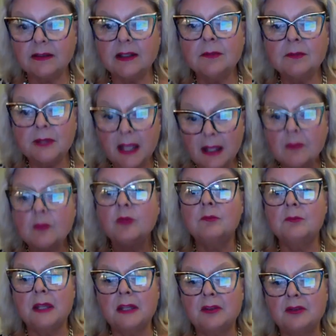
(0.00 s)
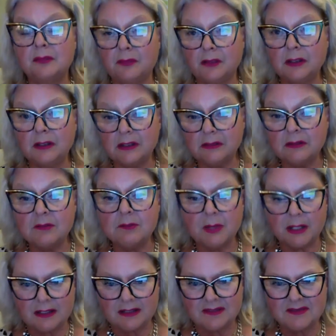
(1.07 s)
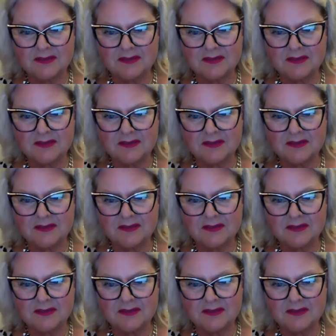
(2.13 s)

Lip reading: and that will make you feel even better.